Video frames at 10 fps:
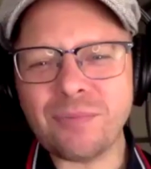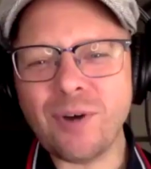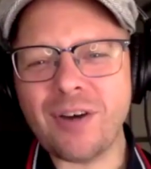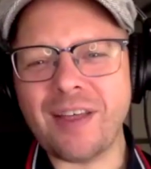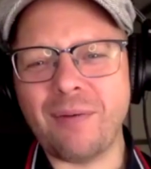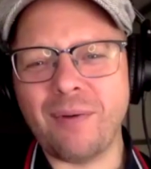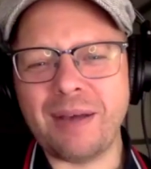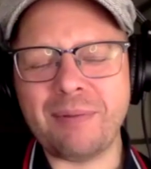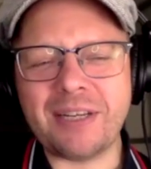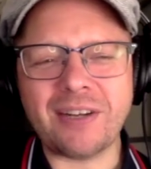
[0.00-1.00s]
work that way,
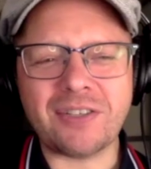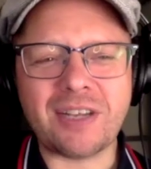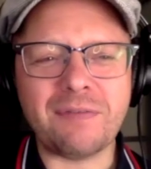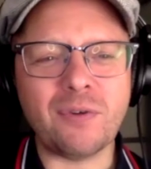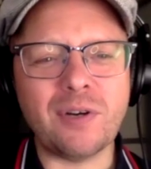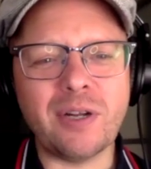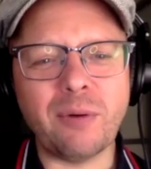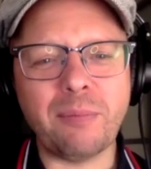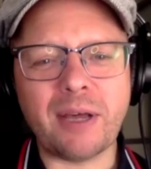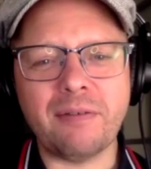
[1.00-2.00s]
but it does give you a
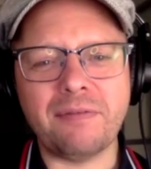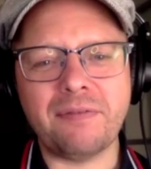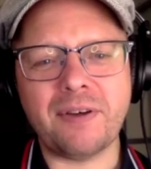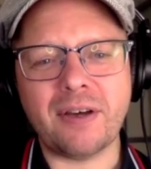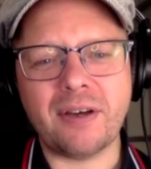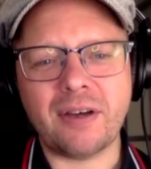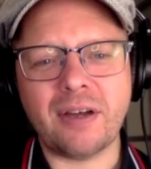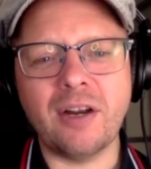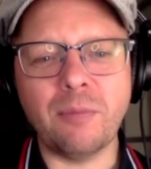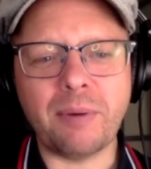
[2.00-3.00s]
little bit
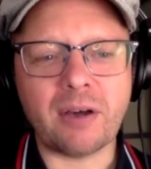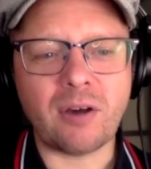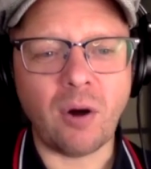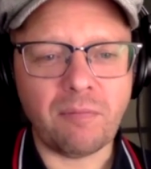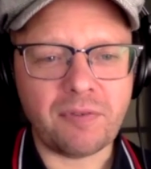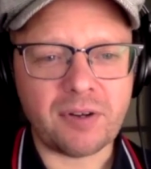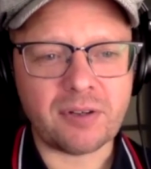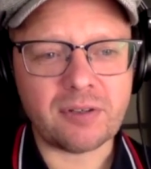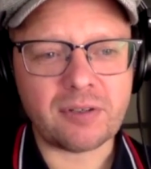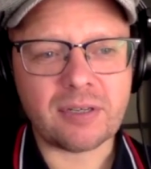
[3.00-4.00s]
of
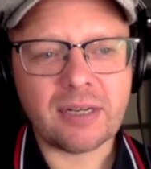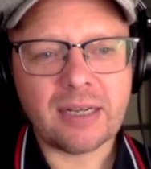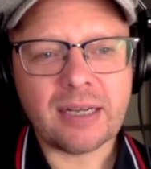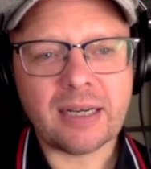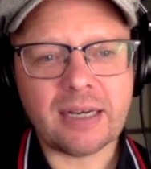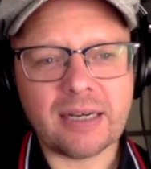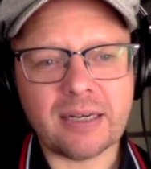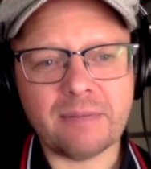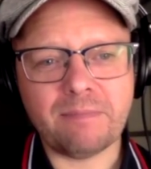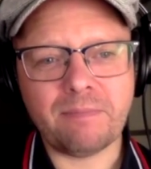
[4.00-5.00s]
confidence.
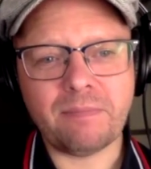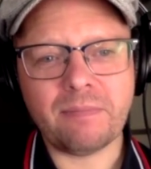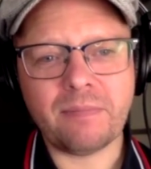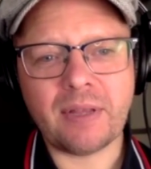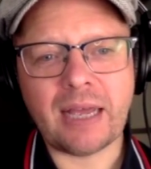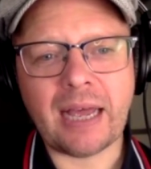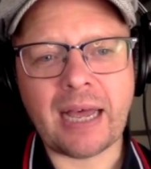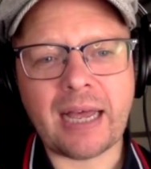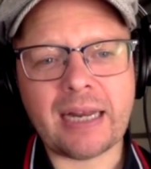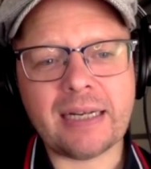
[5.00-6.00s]

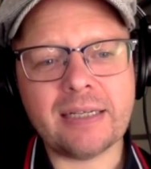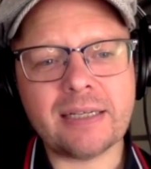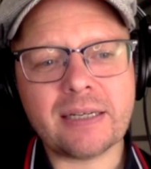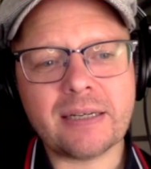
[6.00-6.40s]
And